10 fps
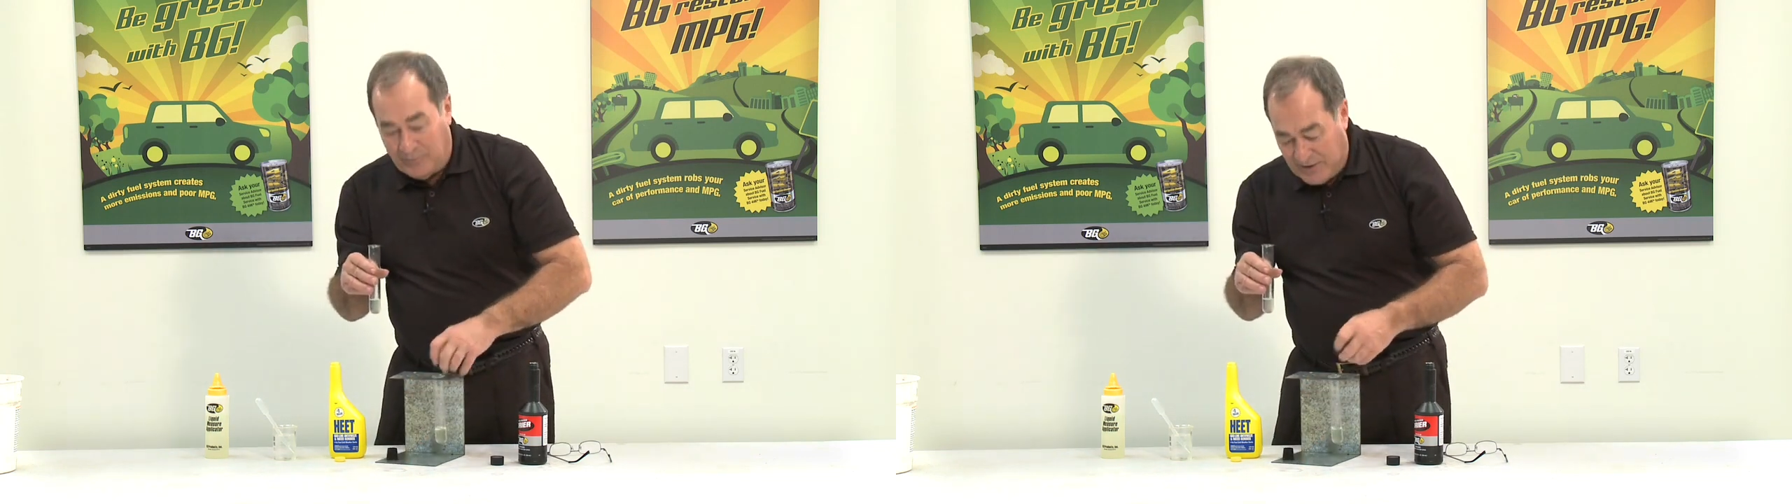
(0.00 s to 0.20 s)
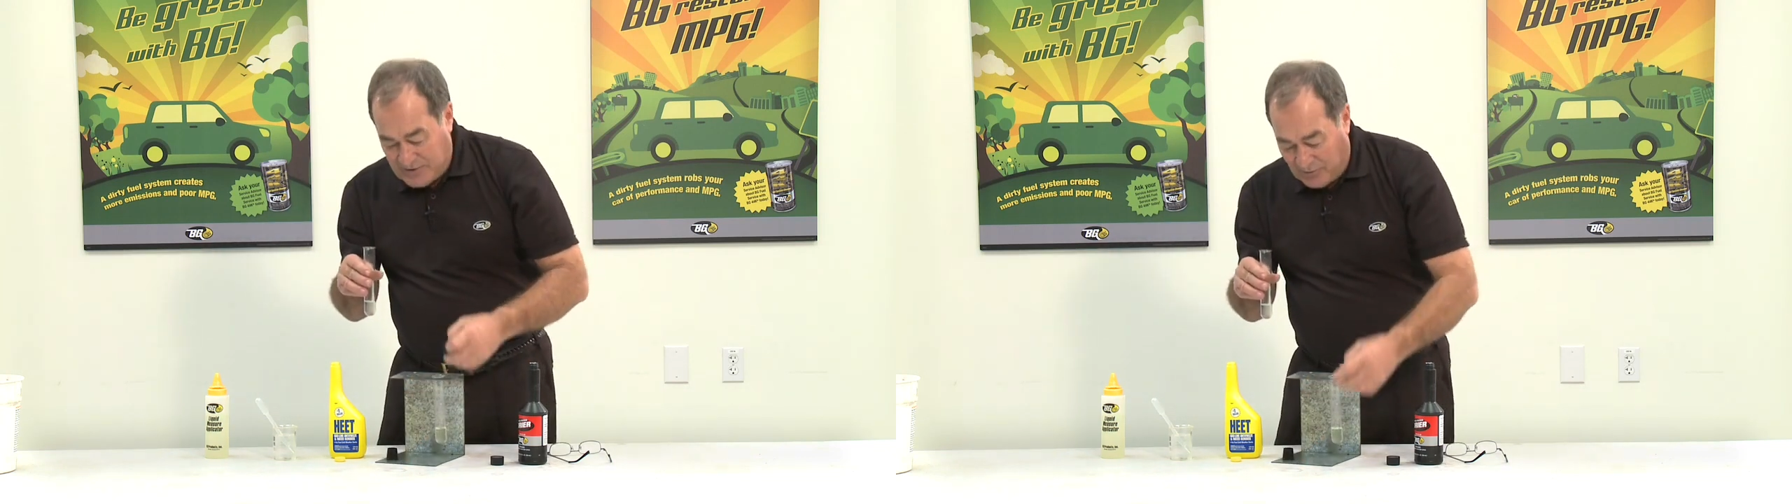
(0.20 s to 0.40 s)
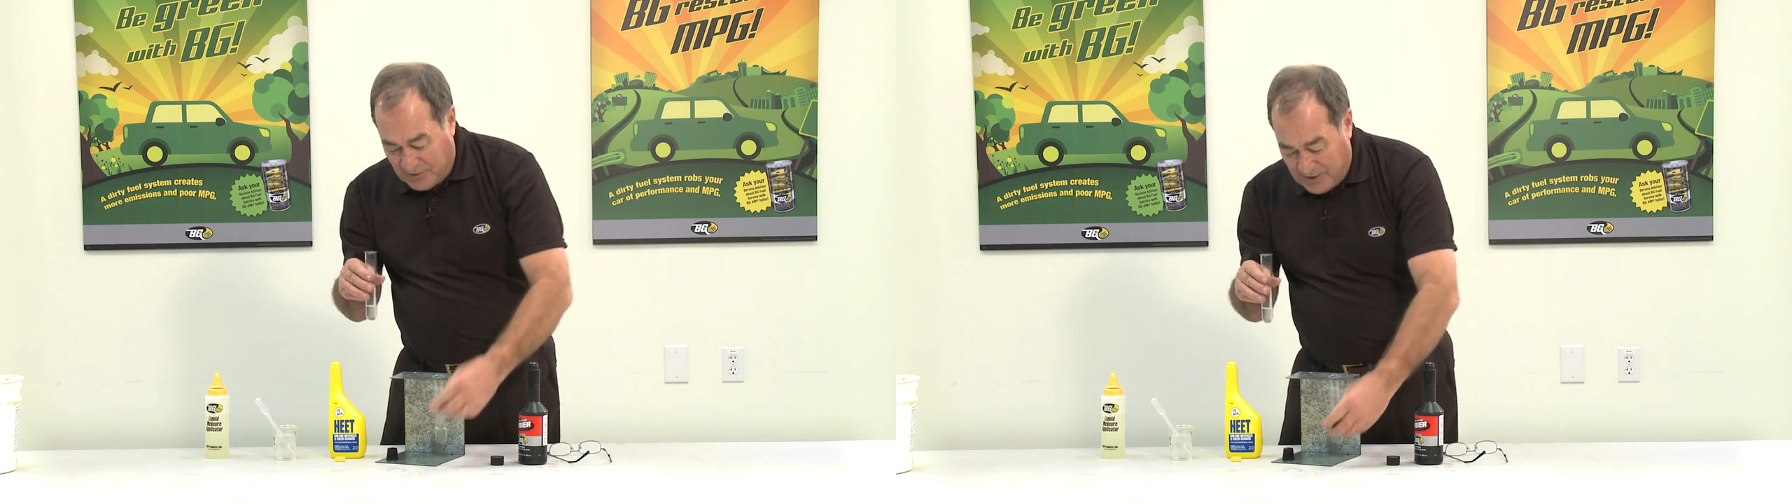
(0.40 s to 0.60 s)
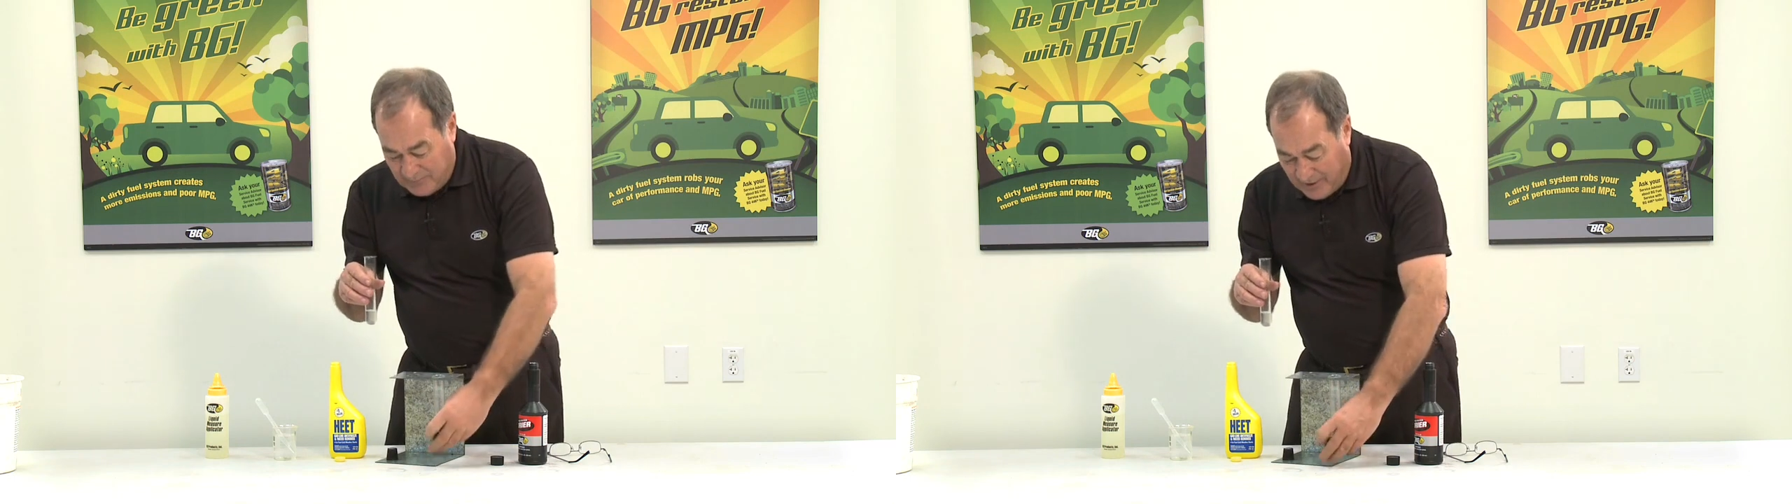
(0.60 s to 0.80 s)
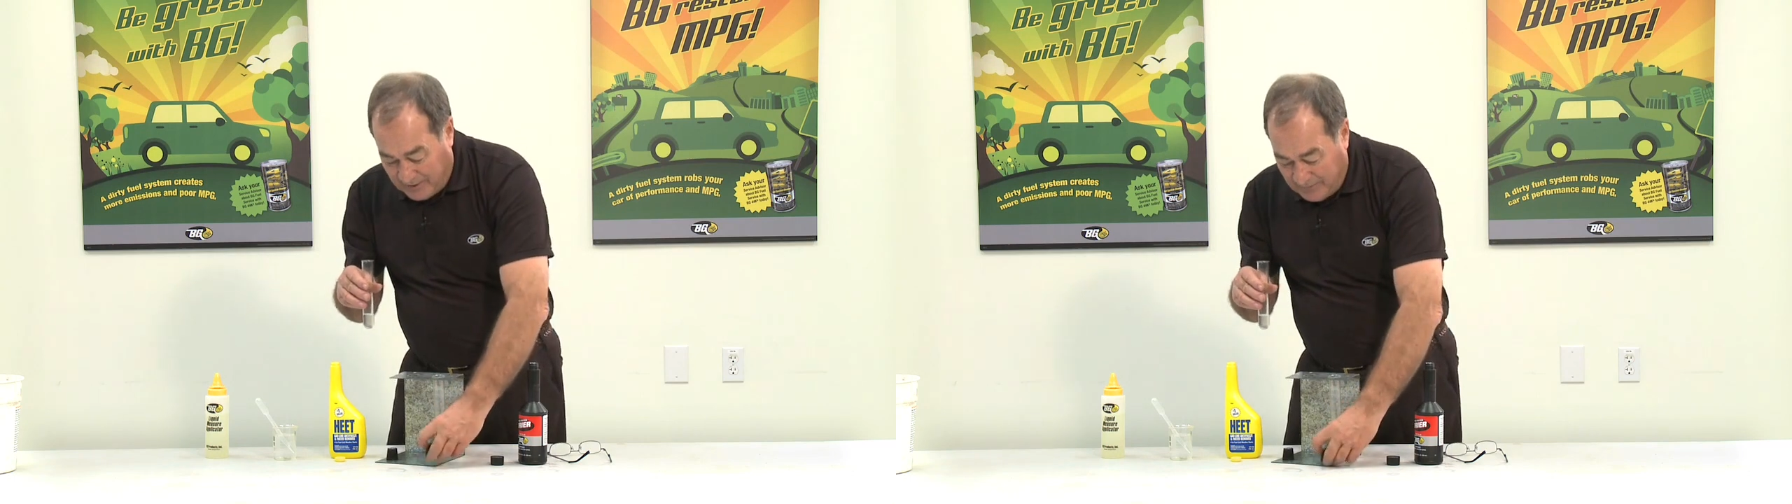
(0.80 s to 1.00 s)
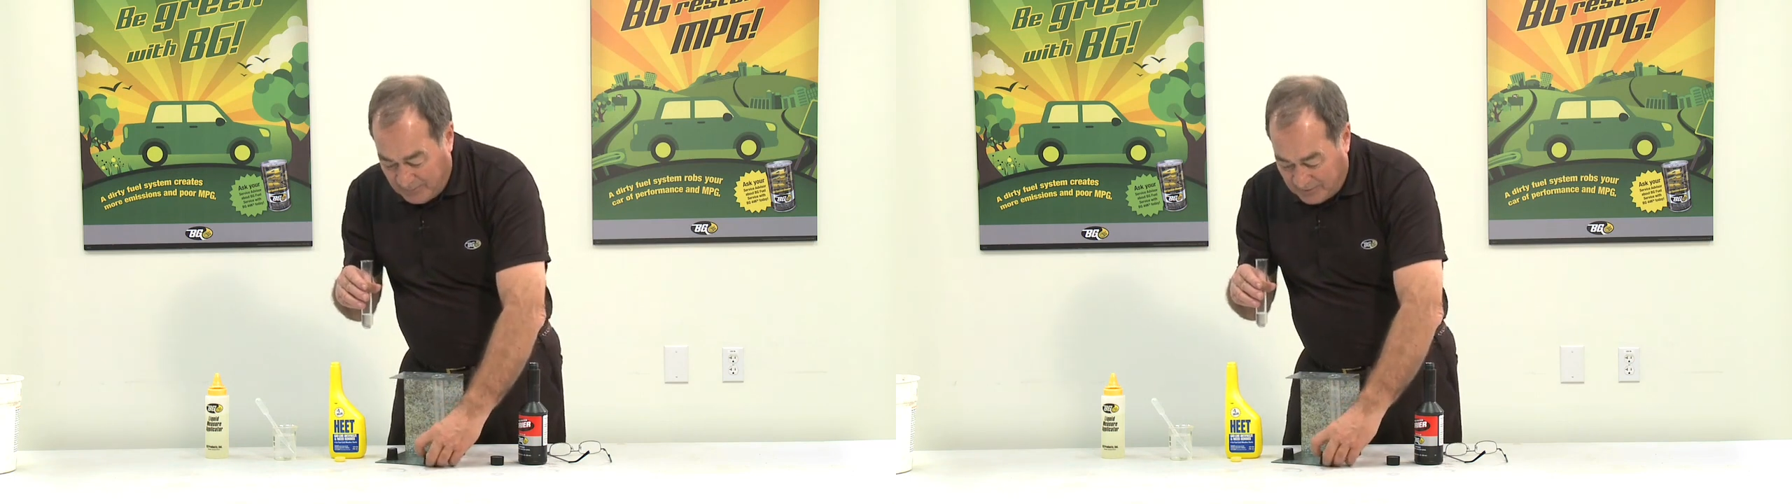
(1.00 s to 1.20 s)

me talking about it,